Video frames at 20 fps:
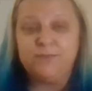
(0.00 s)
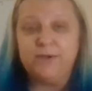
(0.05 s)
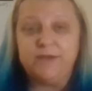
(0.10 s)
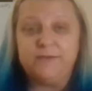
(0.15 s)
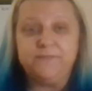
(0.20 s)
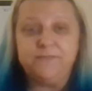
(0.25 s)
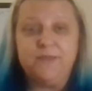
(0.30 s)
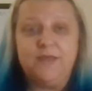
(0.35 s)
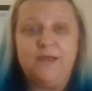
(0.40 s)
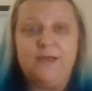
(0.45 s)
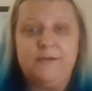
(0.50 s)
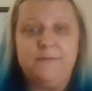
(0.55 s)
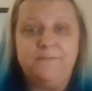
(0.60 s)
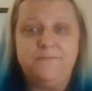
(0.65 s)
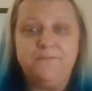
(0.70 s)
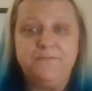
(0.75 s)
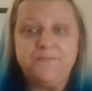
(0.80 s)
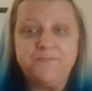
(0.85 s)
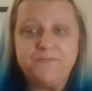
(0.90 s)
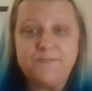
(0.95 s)
but
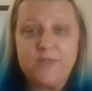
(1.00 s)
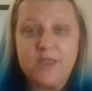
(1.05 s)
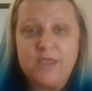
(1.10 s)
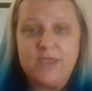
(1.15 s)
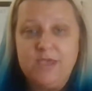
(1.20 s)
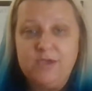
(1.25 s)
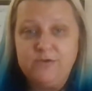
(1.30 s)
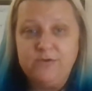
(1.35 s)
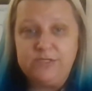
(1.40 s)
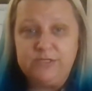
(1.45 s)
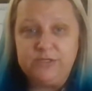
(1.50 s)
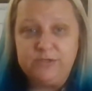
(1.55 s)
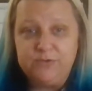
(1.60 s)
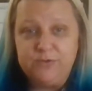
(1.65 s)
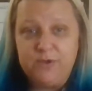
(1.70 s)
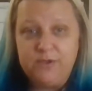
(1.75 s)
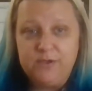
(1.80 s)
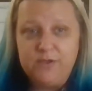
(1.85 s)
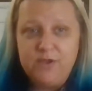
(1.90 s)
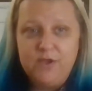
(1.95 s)
you
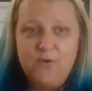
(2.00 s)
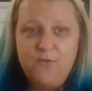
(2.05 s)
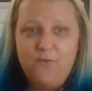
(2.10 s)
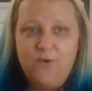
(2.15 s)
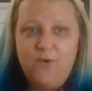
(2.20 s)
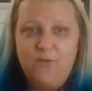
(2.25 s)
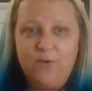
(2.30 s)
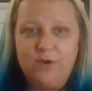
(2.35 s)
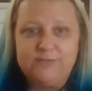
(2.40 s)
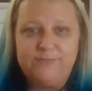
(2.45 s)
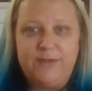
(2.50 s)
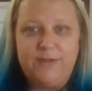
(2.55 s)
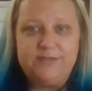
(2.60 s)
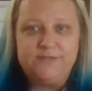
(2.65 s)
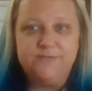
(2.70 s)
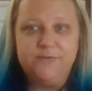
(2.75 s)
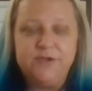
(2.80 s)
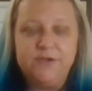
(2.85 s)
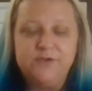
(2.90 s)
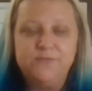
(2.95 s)
do what works
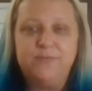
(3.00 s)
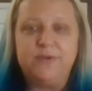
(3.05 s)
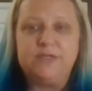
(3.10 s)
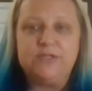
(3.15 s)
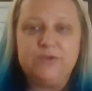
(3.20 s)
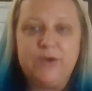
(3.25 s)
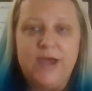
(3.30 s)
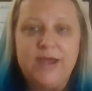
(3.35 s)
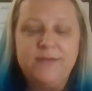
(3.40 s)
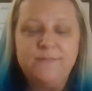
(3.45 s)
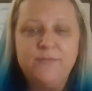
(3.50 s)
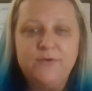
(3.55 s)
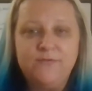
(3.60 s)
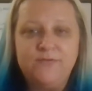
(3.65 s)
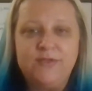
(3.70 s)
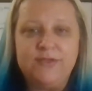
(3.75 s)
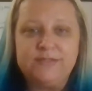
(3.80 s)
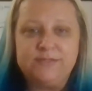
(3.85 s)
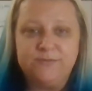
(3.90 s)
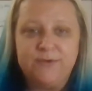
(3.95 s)
best for you, but try to
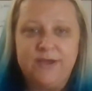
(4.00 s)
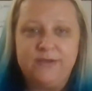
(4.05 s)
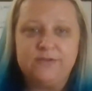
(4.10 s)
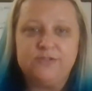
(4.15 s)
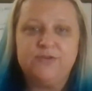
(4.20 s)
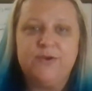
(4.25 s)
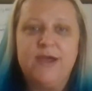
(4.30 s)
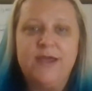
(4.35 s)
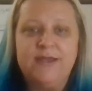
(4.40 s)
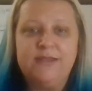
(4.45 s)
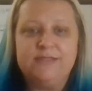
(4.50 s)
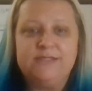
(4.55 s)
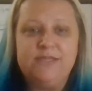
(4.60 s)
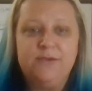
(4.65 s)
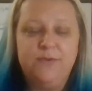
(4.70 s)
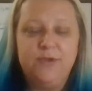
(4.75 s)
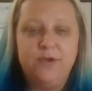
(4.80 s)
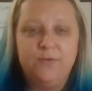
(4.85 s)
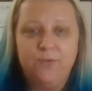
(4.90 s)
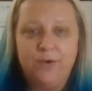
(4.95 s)
move things around, try to see
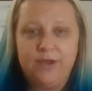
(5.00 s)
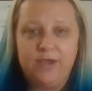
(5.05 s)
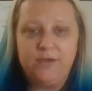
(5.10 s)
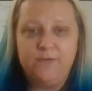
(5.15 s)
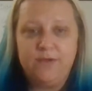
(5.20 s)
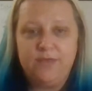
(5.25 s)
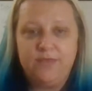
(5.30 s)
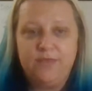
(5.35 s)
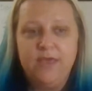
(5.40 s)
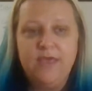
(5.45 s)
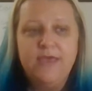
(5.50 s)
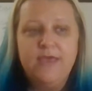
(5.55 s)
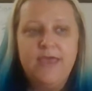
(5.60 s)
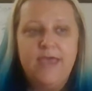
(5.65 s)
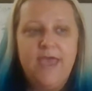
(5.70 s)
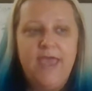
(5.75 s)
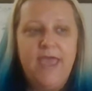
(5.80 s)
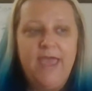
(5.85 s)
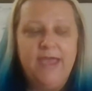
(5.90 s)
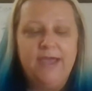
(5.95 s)
what you're working with,
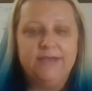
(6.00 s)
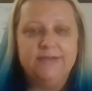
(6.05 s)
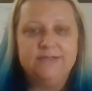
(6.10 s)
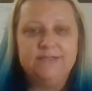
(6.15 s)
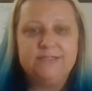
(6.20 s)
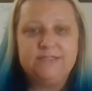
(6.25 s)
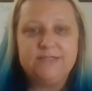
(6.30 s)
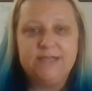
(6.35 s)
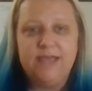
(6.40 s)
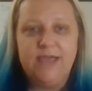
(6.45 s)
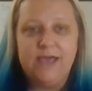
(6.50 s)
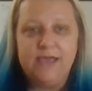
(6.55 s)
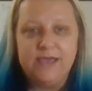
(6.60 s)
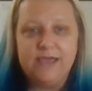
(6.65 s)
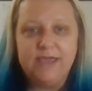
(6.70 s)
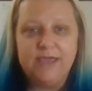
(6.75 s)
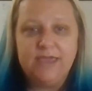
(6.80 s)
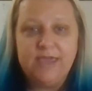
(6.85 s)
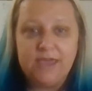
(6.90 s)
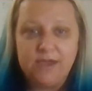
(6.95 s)
and
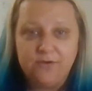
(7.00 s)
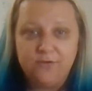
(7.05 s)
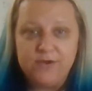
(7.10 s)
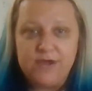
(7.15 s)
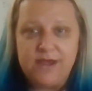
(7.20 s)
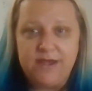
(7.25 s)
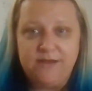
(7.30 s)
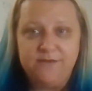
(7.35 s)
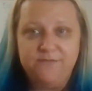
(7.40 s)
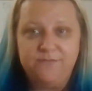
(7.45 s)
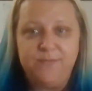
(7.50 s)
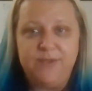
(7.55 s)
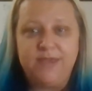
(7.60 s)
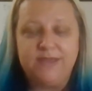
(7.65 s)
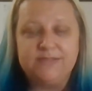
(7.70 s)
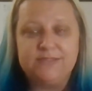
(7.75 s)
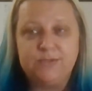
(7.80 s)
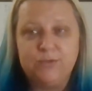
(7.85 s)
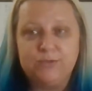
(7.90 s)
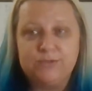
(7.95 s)
get creative,
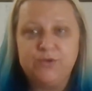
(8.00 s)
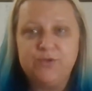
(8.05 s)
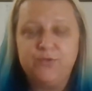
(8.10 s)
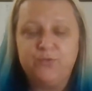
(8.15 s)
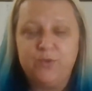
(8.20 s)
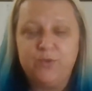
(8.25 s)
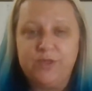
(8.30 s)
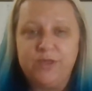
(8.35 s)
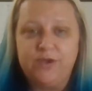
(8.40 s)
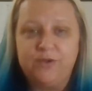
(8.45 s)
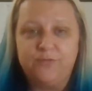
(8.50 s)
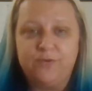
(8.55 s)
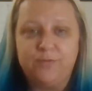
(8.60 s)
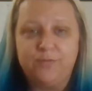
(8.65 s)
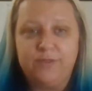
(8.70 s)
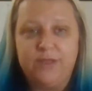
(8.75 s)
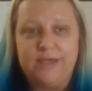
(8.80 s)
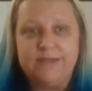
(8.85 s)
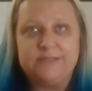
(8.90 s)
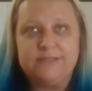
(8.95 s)
because those are the really good
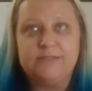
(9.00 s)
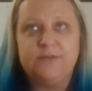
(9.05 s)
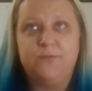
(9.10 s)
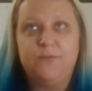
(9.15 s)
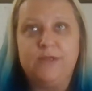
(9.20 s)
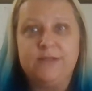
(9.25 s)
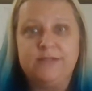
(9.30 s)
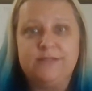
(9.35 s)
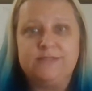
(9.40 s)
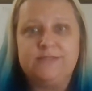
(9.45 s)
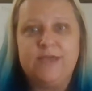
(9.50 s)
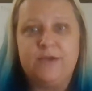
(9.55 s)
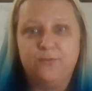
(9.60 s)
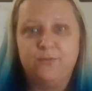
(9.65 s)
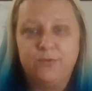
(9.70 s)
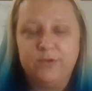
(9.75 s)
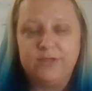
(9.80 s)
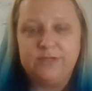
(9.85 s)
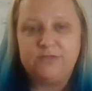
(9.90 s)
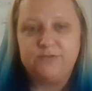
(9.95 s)
replies, the ones that
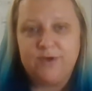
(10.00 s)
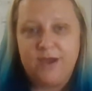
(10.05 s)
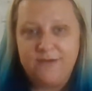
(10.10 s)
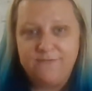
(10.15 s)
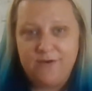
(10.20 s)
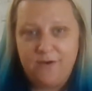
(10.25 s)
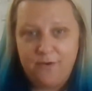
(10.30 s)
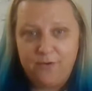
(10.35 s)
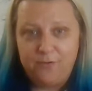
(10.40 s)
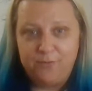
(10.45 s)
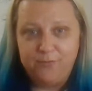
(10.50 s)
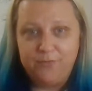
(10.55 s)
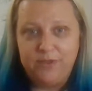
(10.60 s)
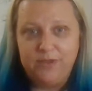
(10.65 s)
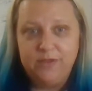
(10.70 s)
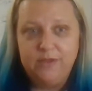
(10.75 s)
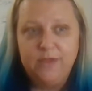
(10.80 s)
really drive home